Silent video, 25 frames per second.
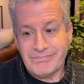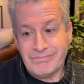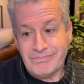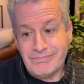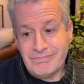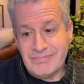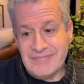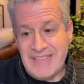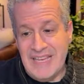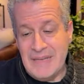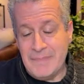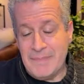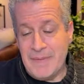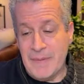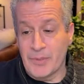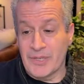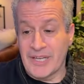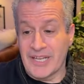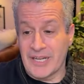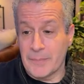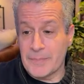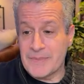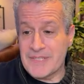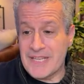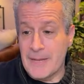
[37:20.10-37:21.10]
And people got
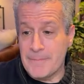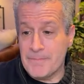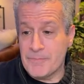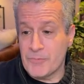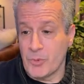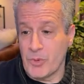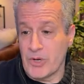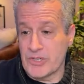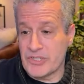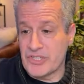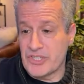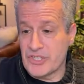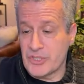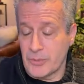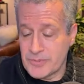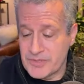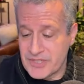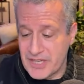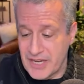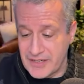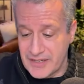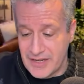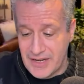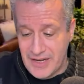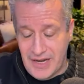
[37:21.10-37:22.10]
upset. The Russians are
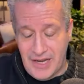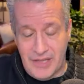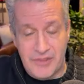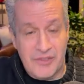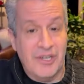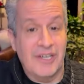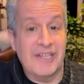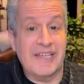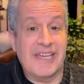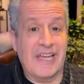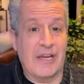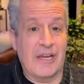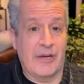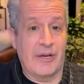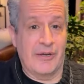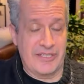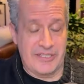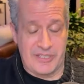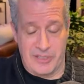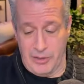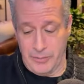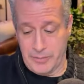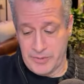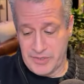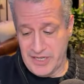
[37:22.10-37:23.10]
upset. And the Hungarians
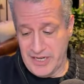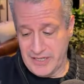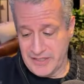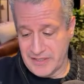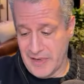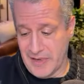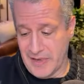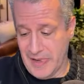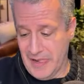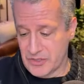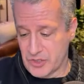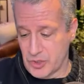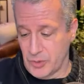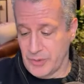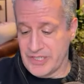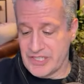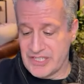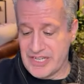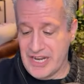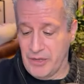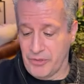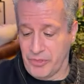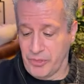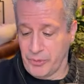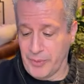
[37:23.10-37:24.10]
are upset. So he's
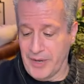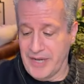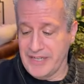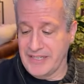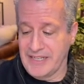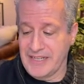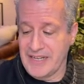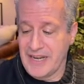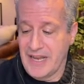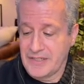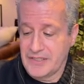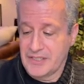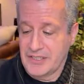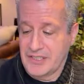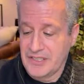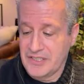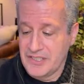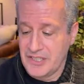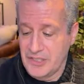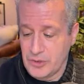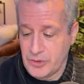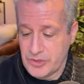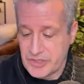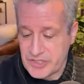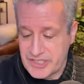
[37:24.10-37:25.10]
now threatening not to
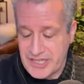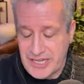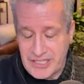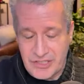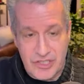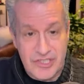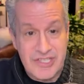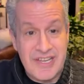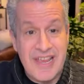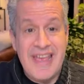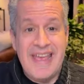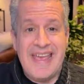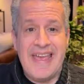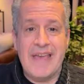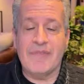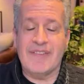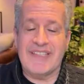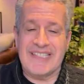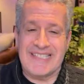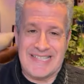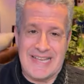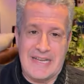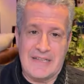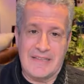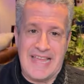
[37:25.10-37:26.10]
continue the sanctions. Having
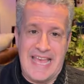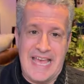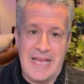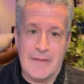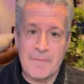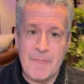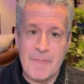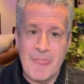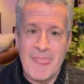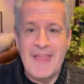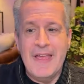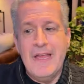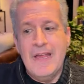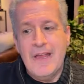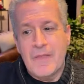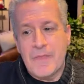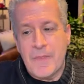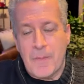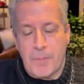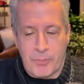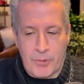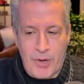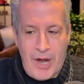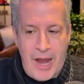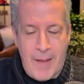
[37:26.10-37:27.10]
said that, the
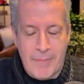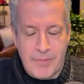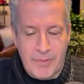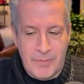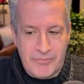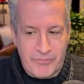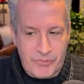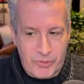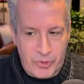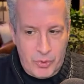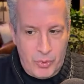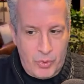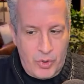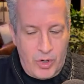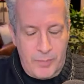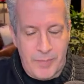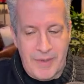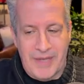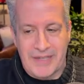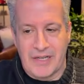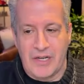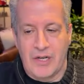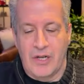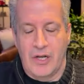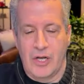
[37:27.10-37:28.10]
problem for Orban
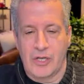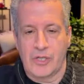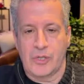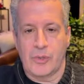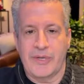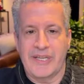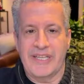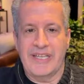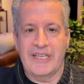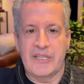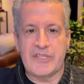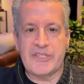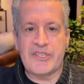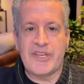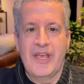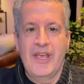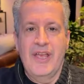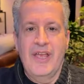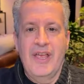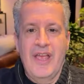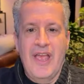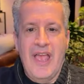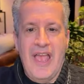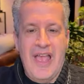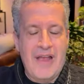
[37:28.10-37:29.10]
in Hungary is
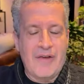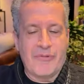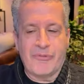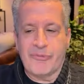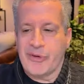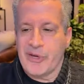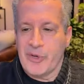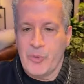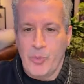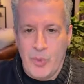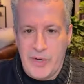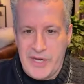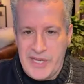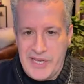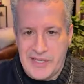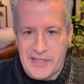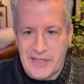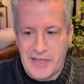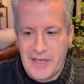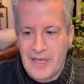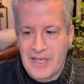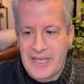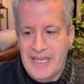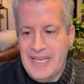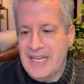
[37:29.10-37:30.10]
every week
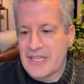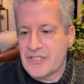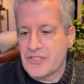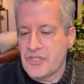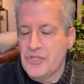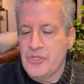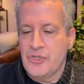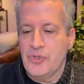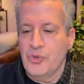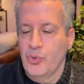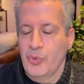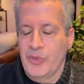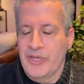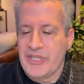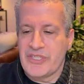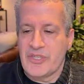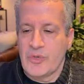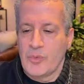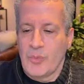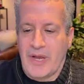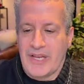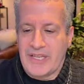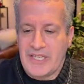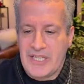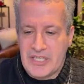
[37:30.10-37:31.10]
he has a new reason
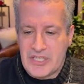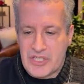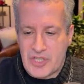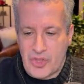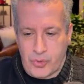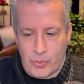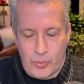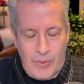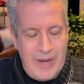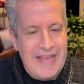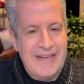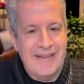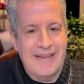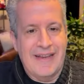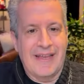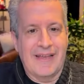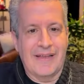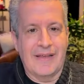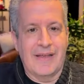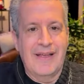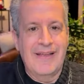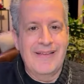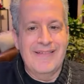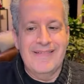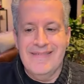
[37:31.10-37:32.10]
why he's threatening
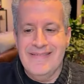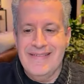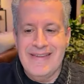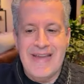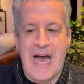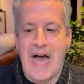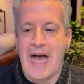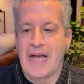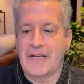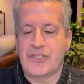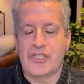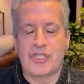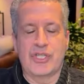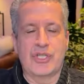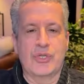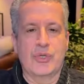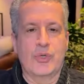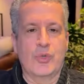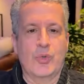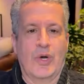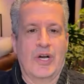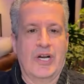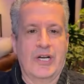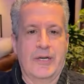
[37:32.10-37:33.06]
not to